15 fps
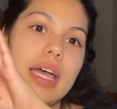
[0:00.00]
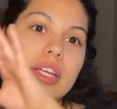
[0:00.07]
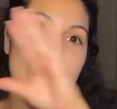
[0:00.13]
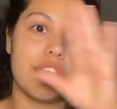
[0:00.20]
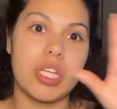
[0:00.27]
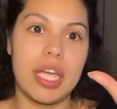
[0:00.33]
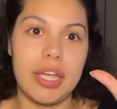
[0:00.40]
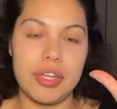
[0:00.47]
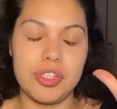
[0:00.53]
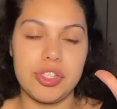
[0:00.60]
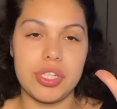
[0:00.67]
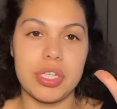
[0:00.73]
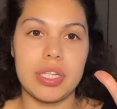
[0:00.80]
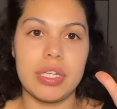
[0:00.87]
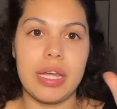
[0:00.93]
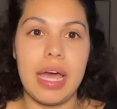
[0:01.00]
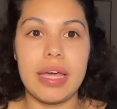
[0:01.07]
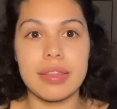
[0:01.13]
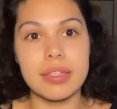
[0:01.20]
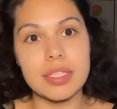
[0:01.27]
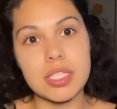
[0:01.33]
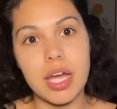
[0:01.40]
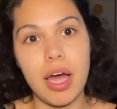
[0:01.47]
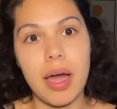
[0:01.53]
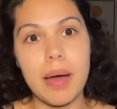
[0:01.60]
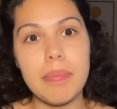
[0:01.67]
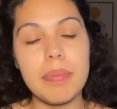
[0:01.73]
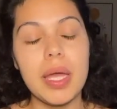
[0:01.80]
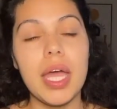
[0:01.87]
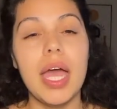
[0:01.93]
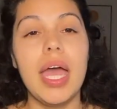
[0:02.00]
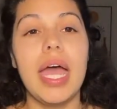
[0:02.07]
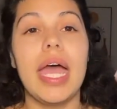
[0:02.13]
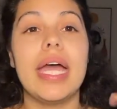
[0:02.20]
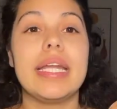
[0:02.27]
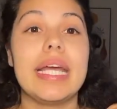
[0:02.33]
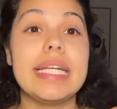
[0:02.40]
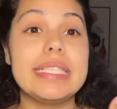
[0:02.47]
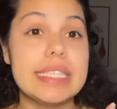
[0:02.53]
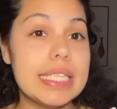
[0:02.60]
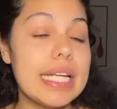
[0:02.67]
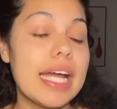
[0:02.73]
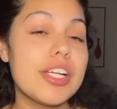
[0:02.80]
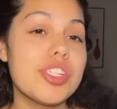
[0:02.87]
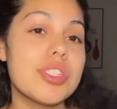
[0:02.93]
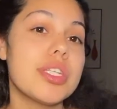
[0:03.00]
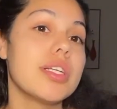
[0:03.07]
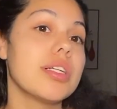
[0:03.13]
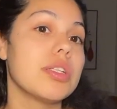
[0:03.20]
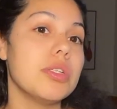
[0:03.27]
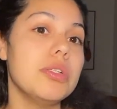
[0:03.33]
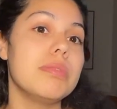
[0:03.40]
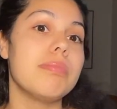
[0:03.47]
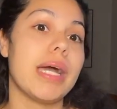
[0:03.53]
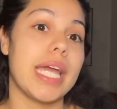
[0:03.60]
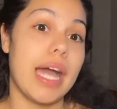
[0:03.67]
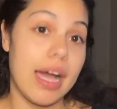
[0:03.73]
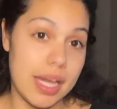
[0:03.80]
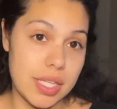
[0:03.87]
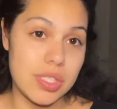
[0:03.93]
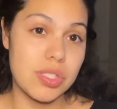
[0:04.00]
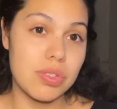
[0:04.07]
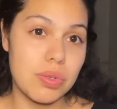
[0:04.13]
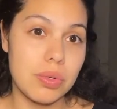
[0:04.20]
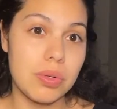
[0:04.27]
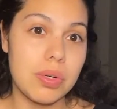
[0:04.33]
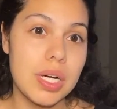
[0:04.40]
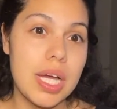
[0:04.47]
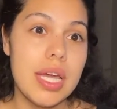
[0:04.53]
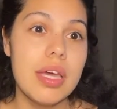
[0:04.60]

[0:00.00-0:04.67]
education at the top, and I did actually include my high school.